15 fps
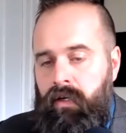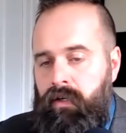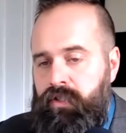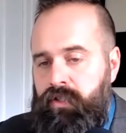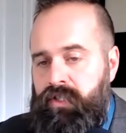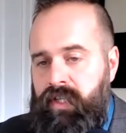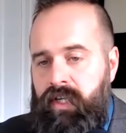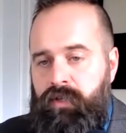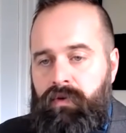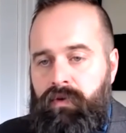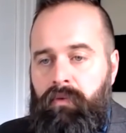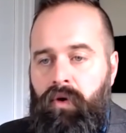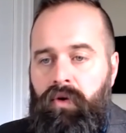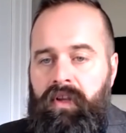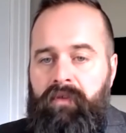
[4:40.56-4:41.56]
She said to
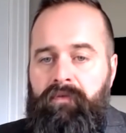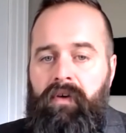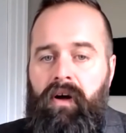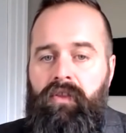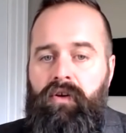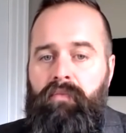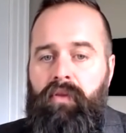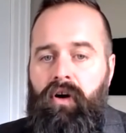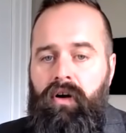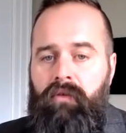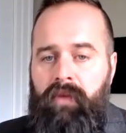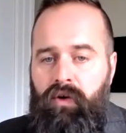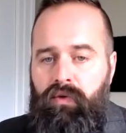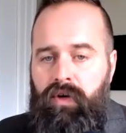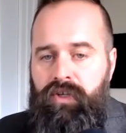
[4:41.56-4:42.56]
him, Holy Father, pardon
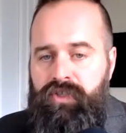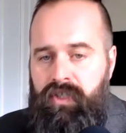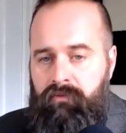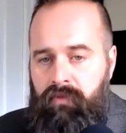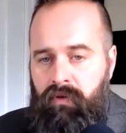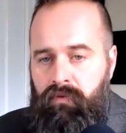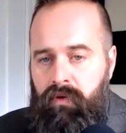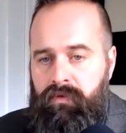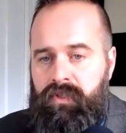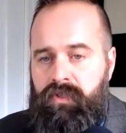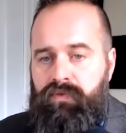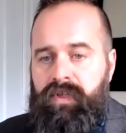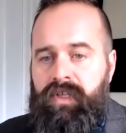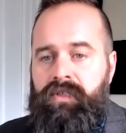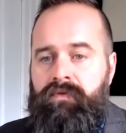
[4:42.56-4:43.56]
my question, but what was
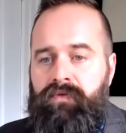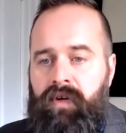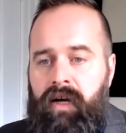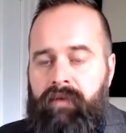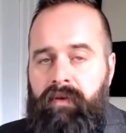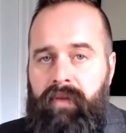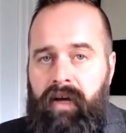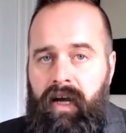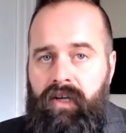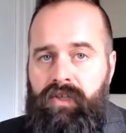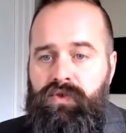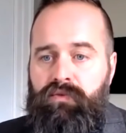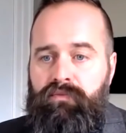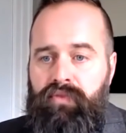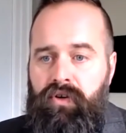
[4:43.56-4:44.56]
the reason for having
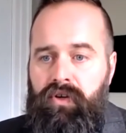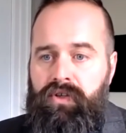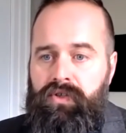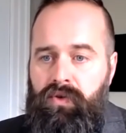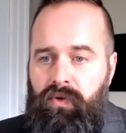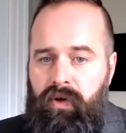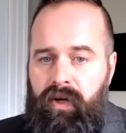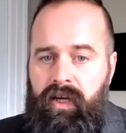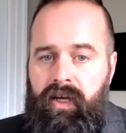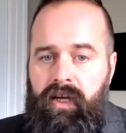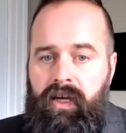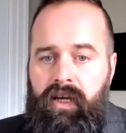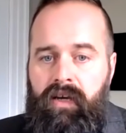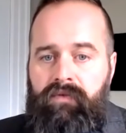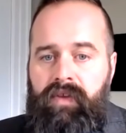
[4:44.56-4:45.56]
passed through purgatory
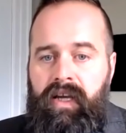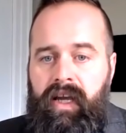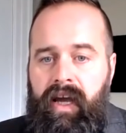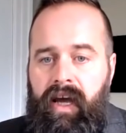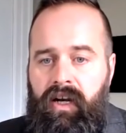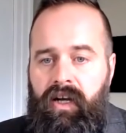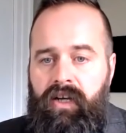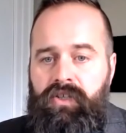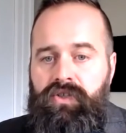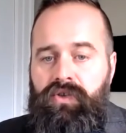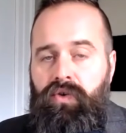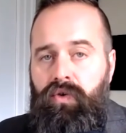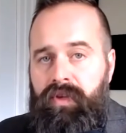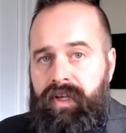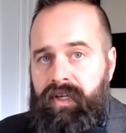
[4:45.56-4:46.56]
if they canonized your
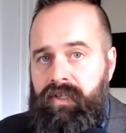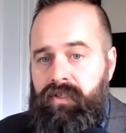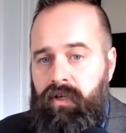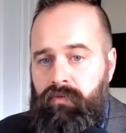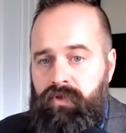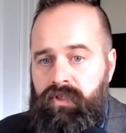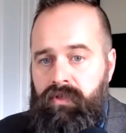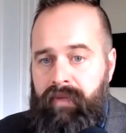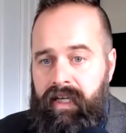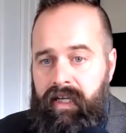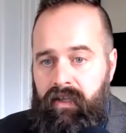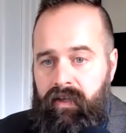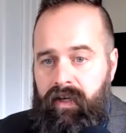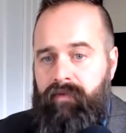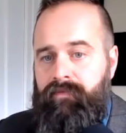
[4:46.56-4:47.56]
holiness almost
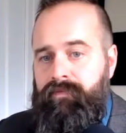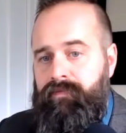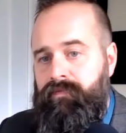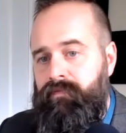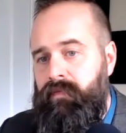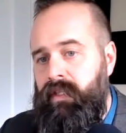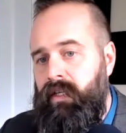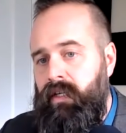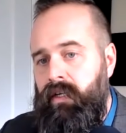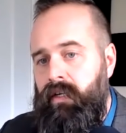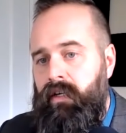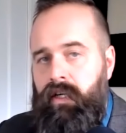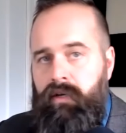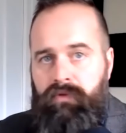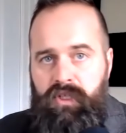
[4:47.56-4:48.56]
immediately?
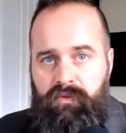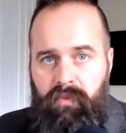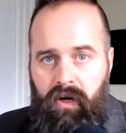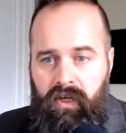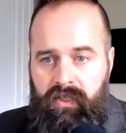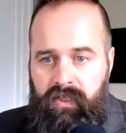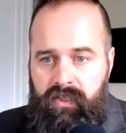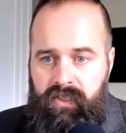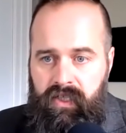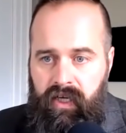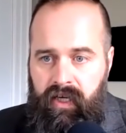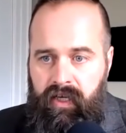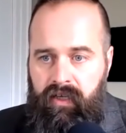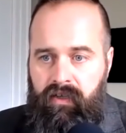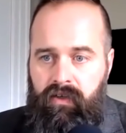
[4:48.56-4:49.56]
He responded,
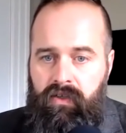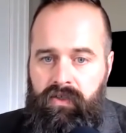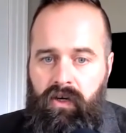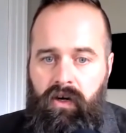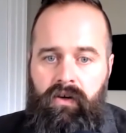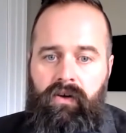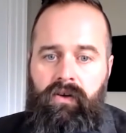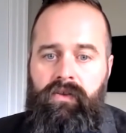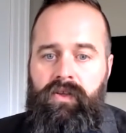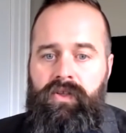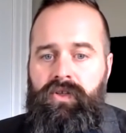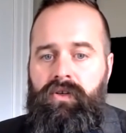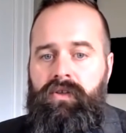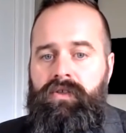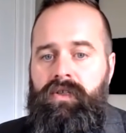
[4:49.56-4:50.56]
saying, Daughter, the
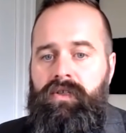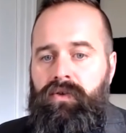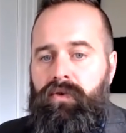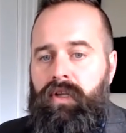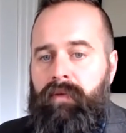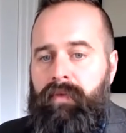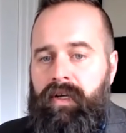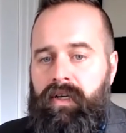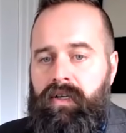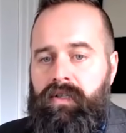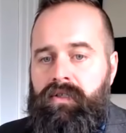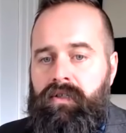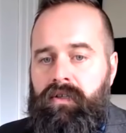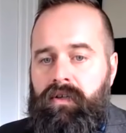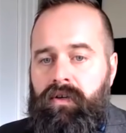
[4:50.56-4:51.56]
church is holy
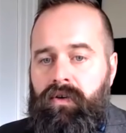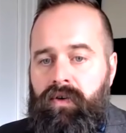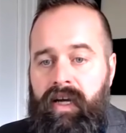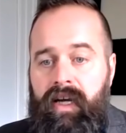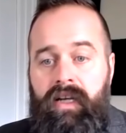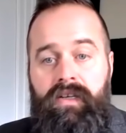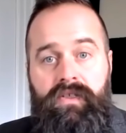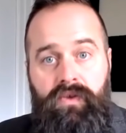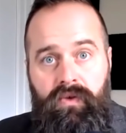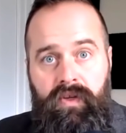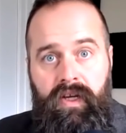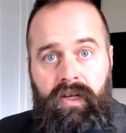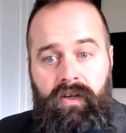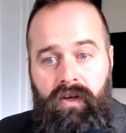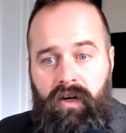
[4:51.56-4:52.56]
because her head is
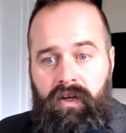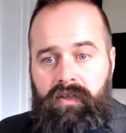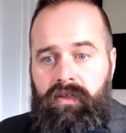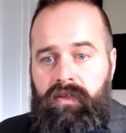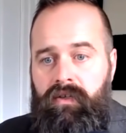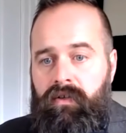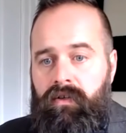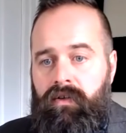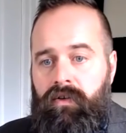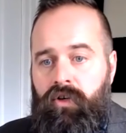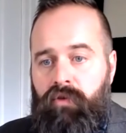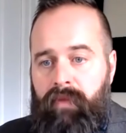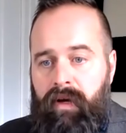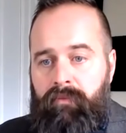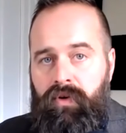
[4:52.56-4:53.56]
holy, not
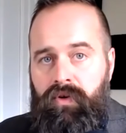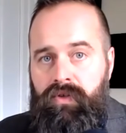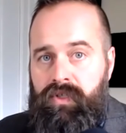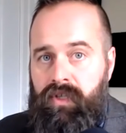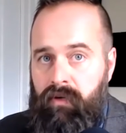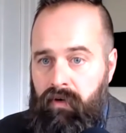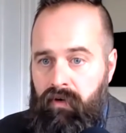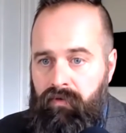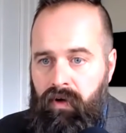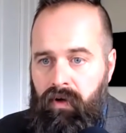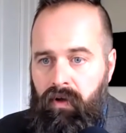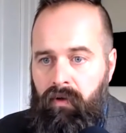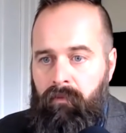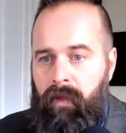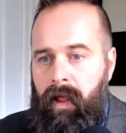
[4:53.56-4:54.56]
her members above
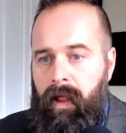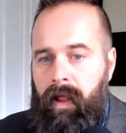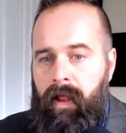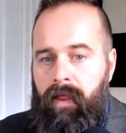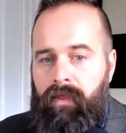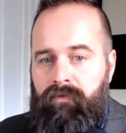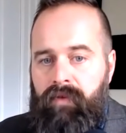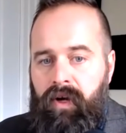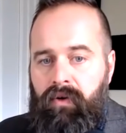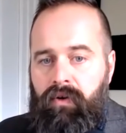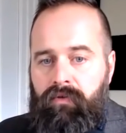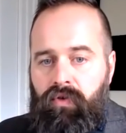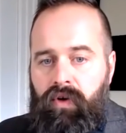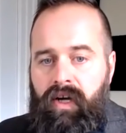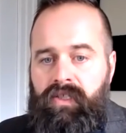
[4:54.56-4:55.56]
all. The vicar
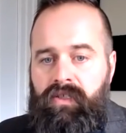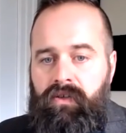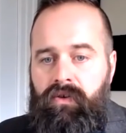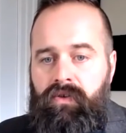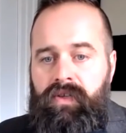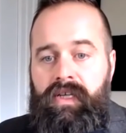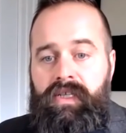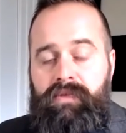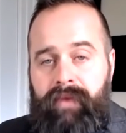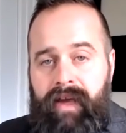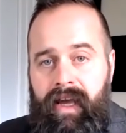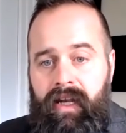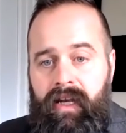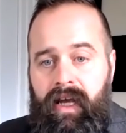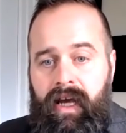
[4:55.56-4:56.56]
of Christ on earth is
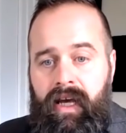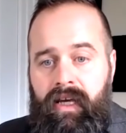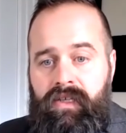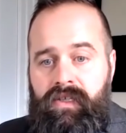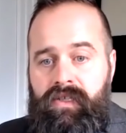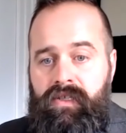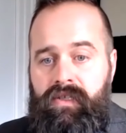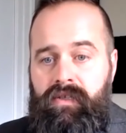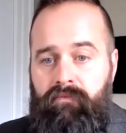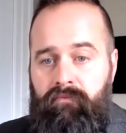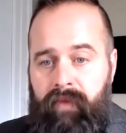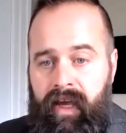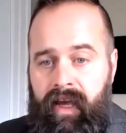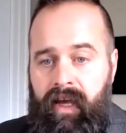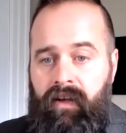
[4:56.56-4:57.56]
man. As
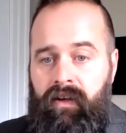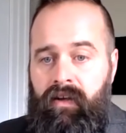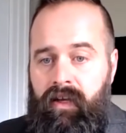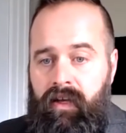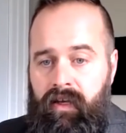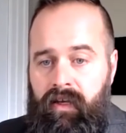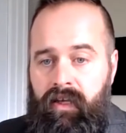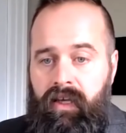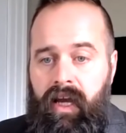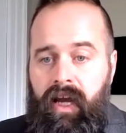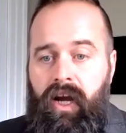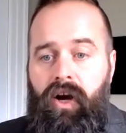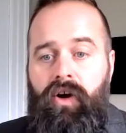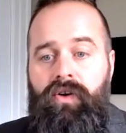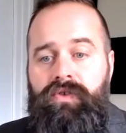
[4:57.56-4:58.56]
man, he
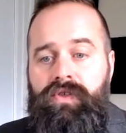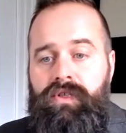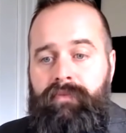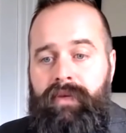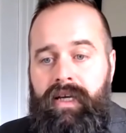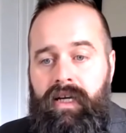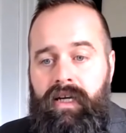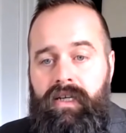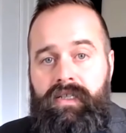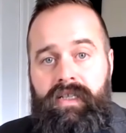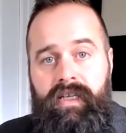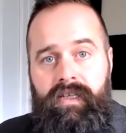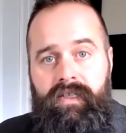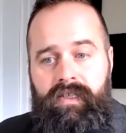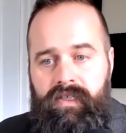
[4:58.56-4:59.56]
errs because
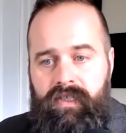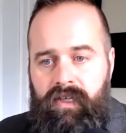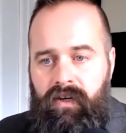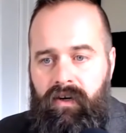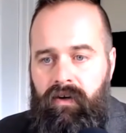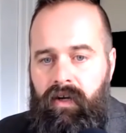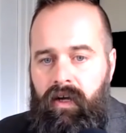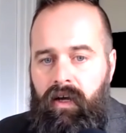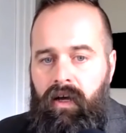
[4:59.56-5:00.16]
he is a sinner.